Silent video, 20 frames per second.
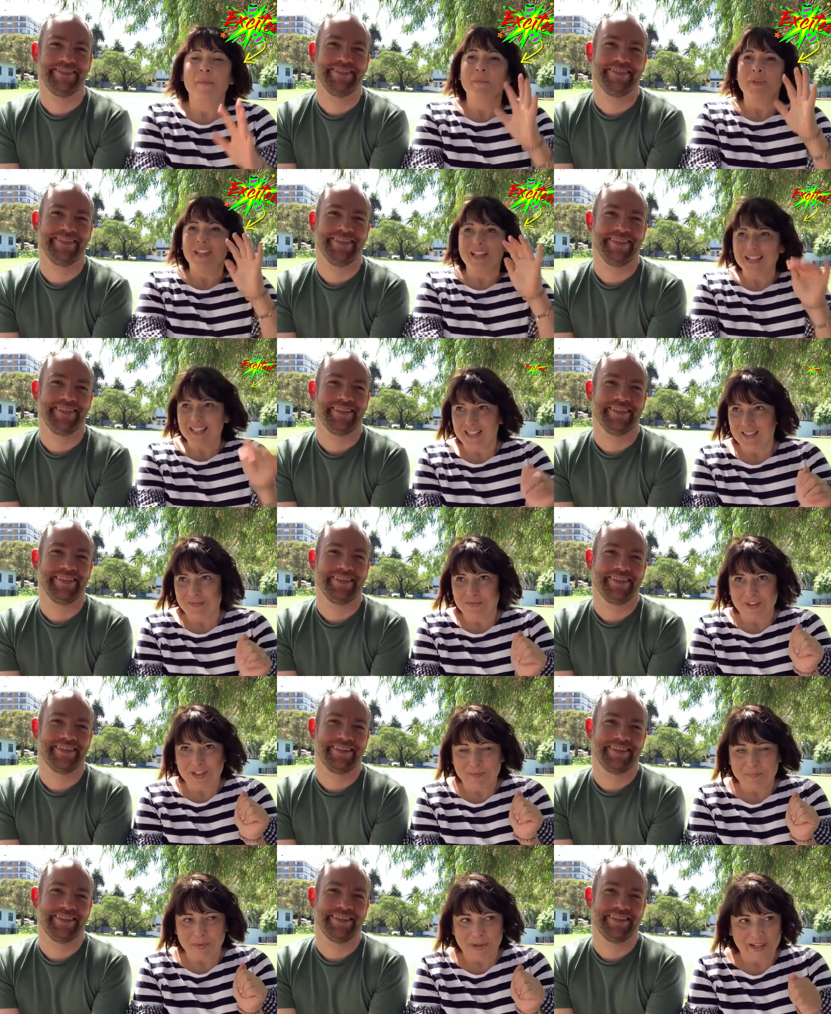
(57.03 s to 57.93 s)
Speaker 1: but that's the
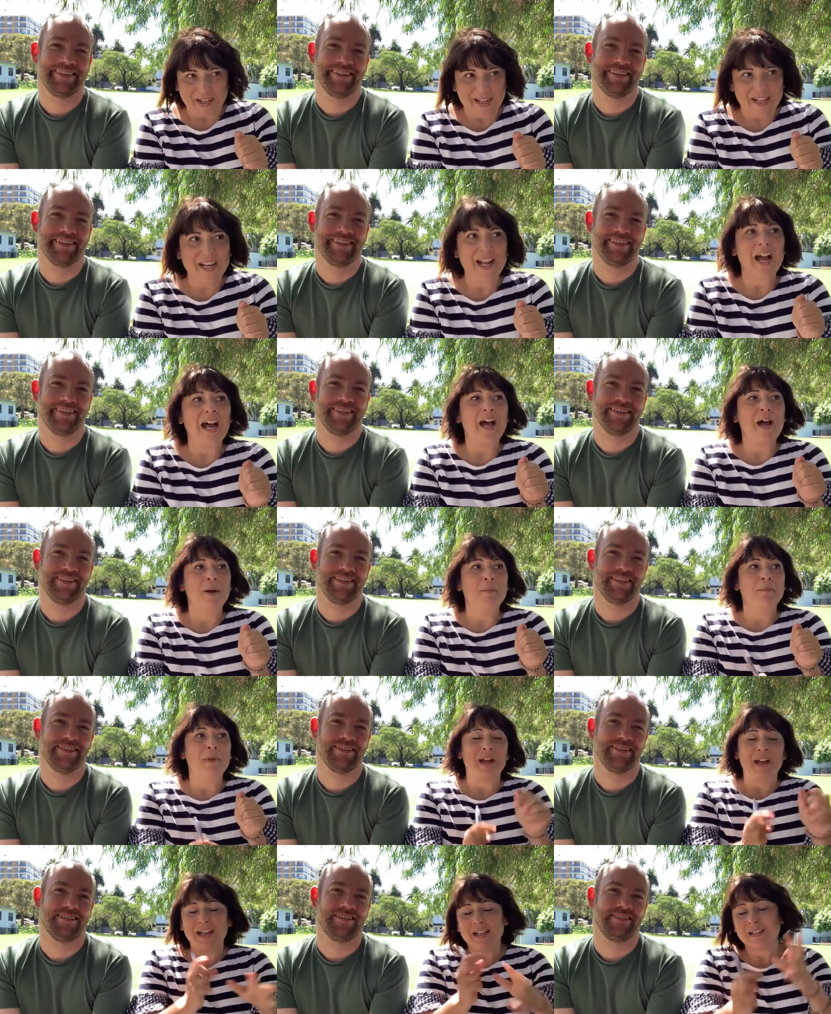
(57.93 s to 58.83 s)
fun part.
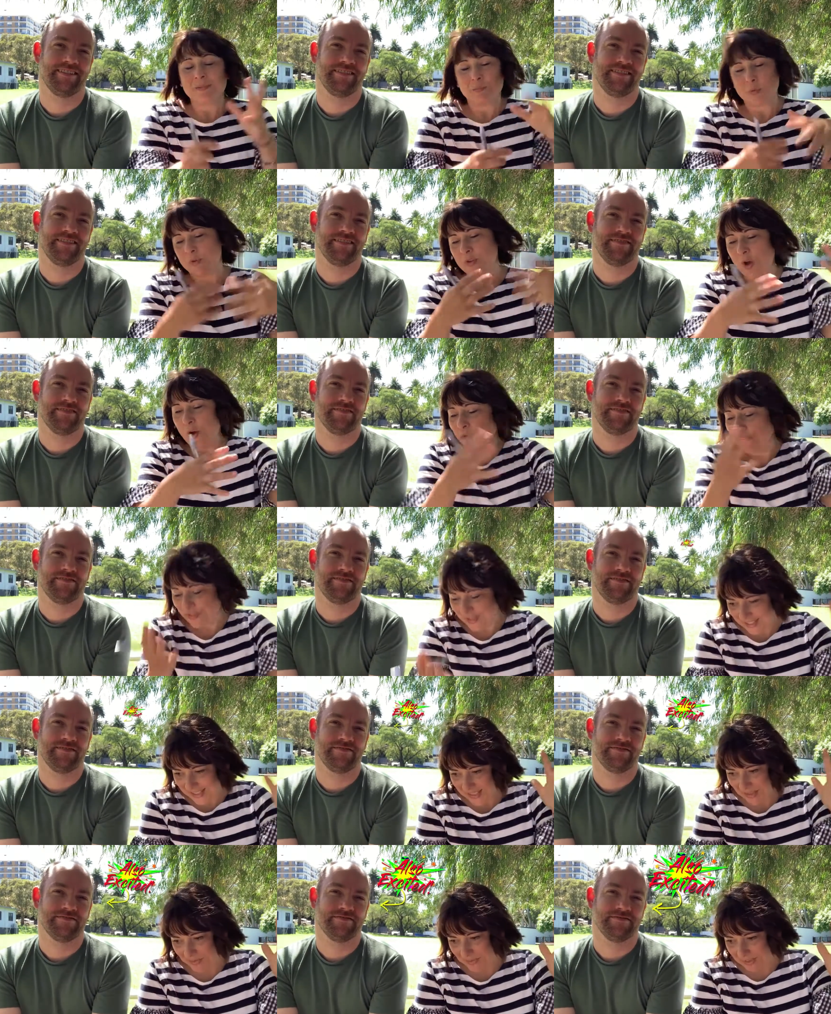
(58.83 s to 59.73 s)
Um, uh, well, the whole
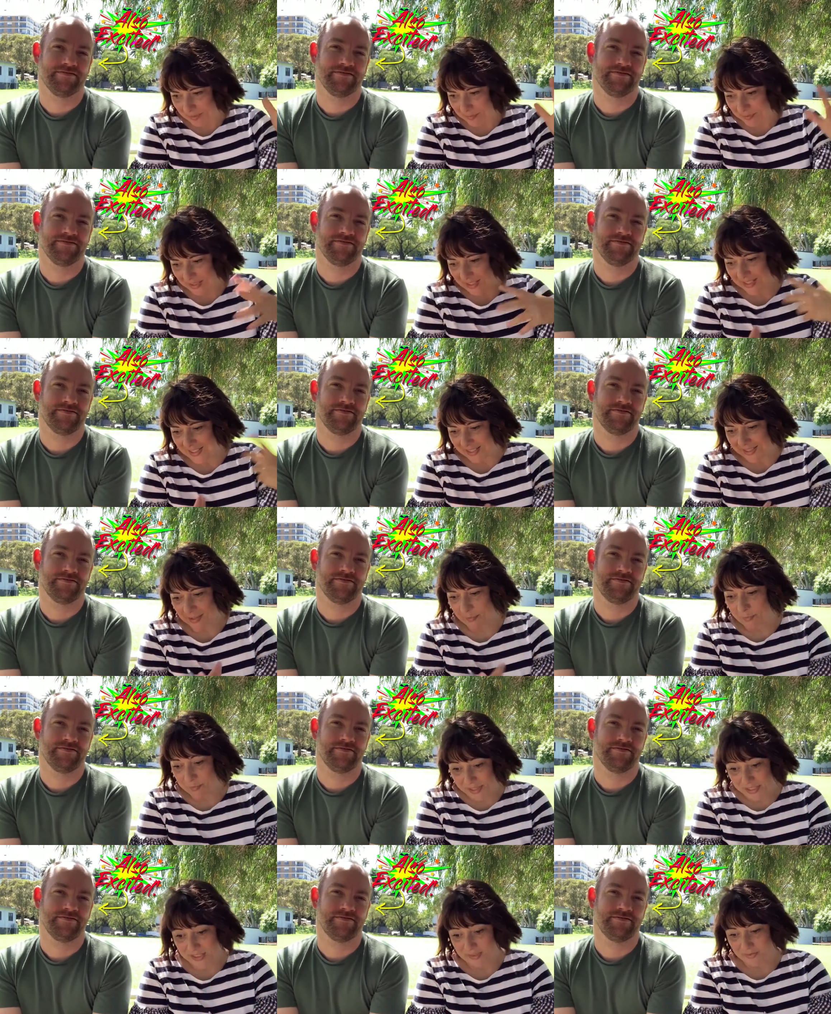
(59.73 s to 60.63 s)
thing's fun, but that's like the
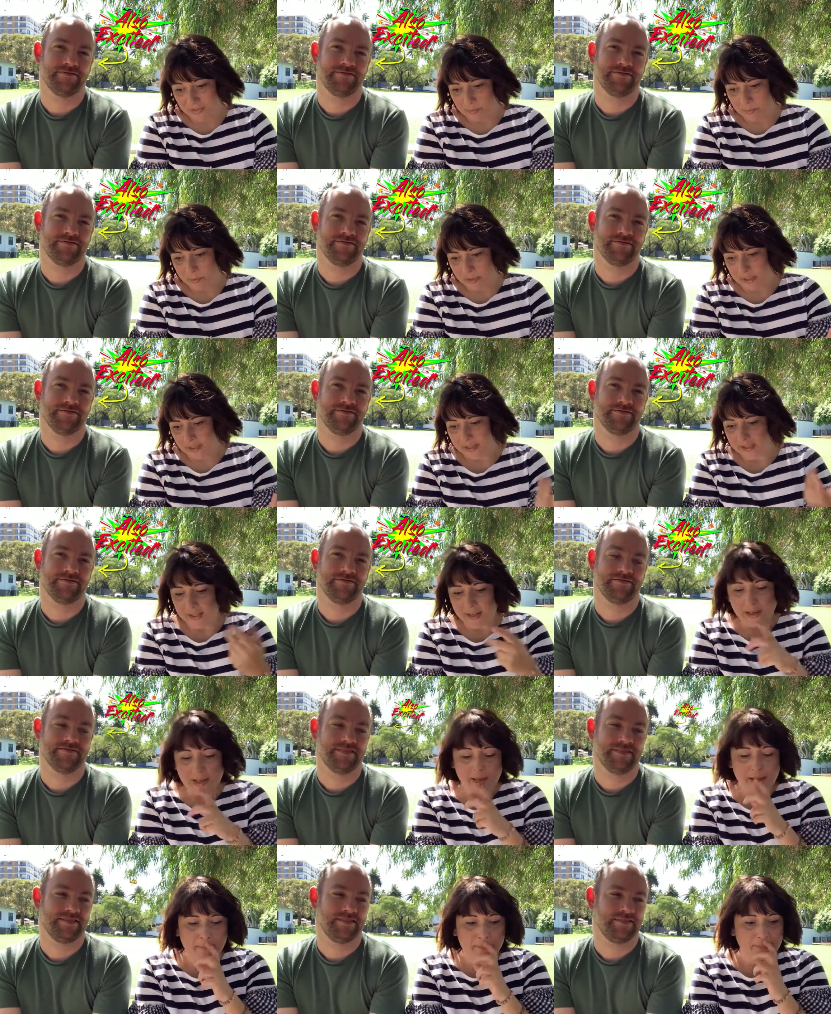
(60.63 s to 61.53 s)
best fun part.
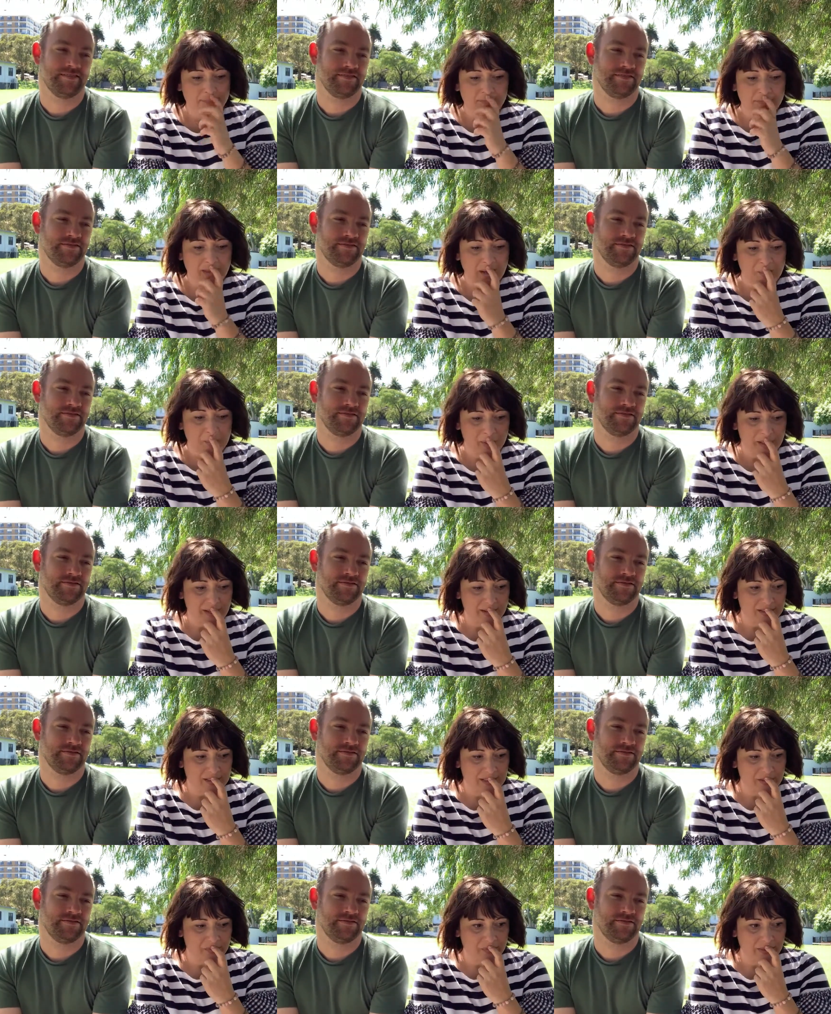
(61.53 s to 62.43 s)
Um, what
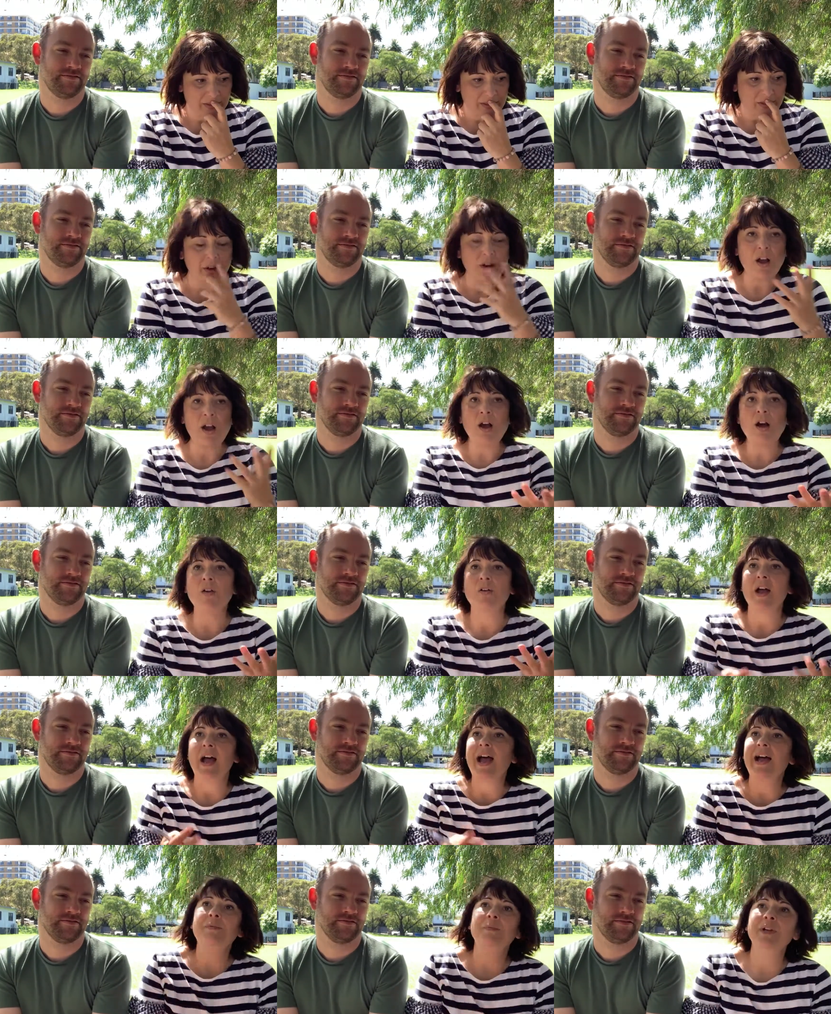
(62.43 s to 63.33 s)
else have we got? Oh,
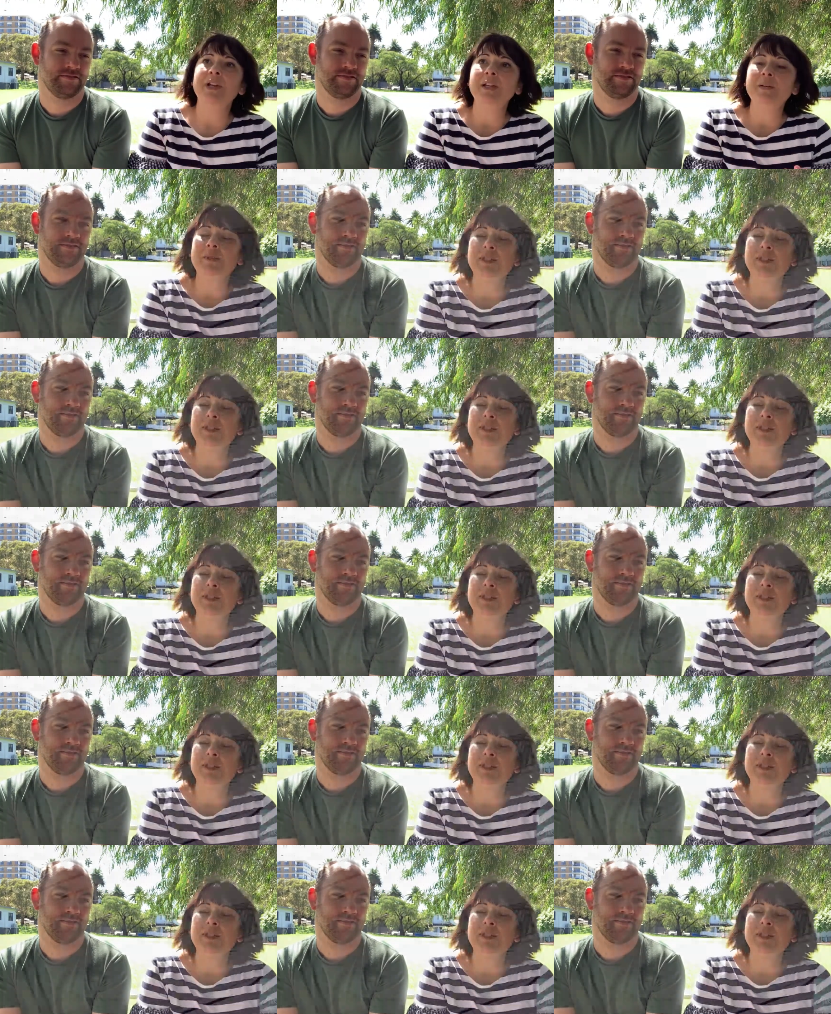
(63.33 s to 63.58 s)
and we're going to be